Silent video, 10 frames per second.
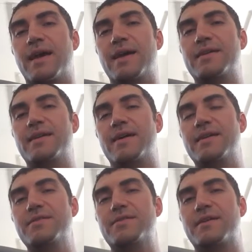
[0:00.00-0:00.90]
And
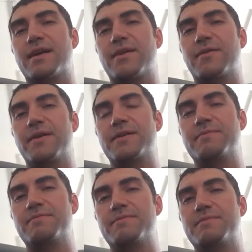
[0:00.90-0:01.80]
another thing I want
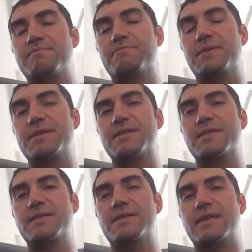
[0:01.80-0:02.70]
to
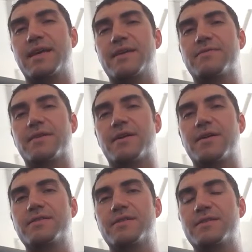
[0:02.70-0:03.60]
basically say in
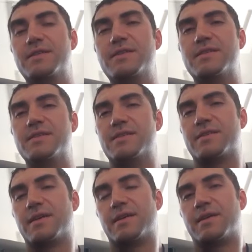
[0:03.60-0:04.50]
regards to this
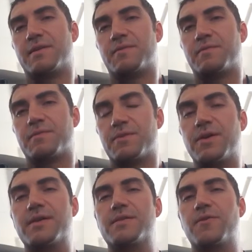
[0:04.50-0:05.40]
is,
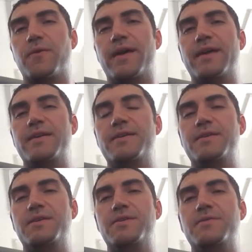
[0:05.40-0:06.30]
look at the way
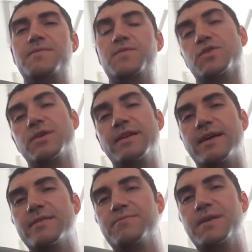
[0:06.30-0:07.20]
you treat
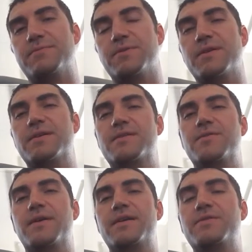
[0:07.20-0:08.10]
other people. Look at
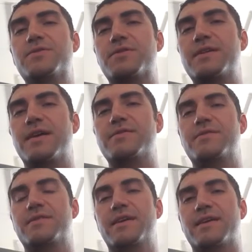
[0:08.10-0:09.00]
the way you treat
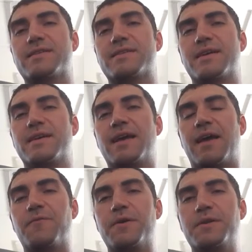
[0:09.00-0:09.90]
other things.
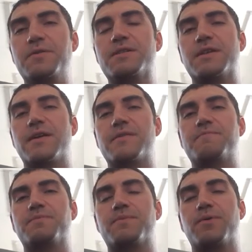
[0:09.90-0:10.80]
And when you
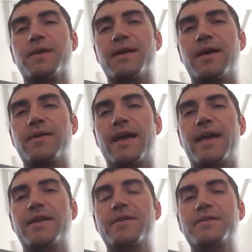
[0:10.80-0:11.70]
start putting out
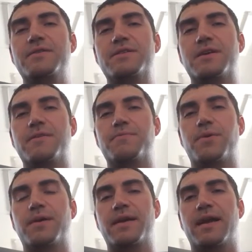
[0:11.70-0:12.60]
anger and you start
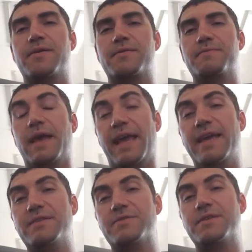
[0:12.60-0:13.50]
putting out
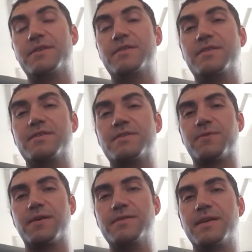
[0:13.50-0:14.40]
hatred into
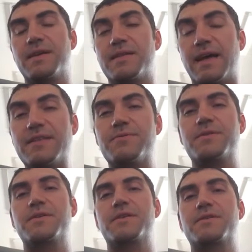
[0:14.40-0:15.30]
world, that's
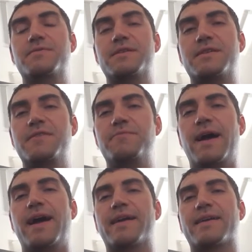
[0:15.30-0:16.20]
what you're going to receive
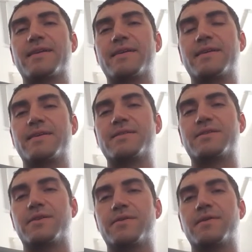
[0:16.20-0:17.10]
back.
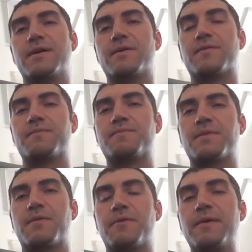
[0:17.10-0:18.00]
So
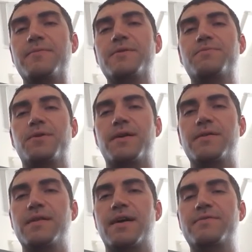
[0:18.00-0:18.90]
remember to put
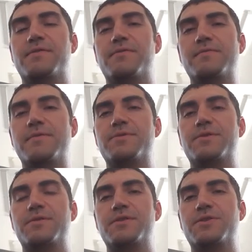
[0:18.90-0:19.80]
out love, and remember
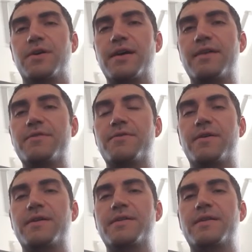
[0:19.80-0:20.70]
to enjoy
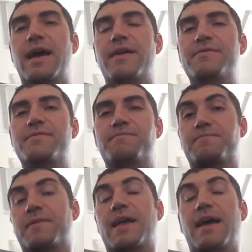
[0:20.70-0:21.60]
everyone and
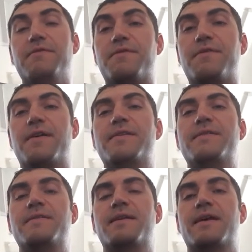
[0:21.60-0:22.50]
have a
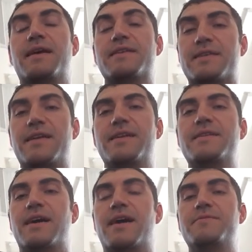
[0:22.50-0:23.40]
fun,
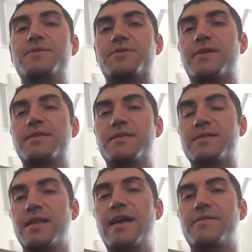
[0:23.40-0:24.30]
exciting time enjoying
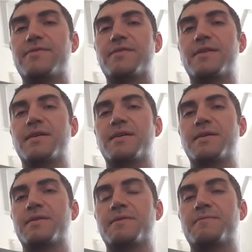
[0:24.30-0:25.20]
this life.
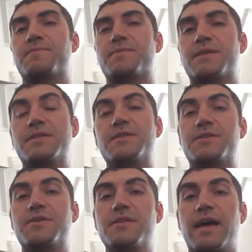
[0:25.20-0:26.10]
This
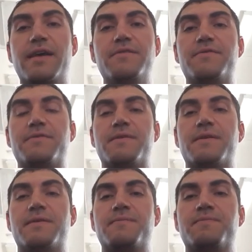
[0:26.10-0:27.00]
is your life,
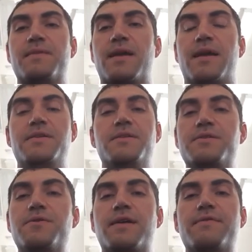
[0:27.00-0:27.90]
and you
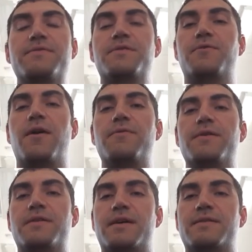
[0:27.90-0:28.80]
can do whatever you want
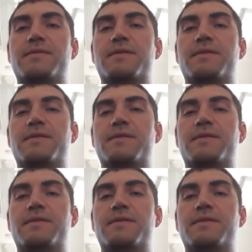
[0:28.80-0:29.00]
with it.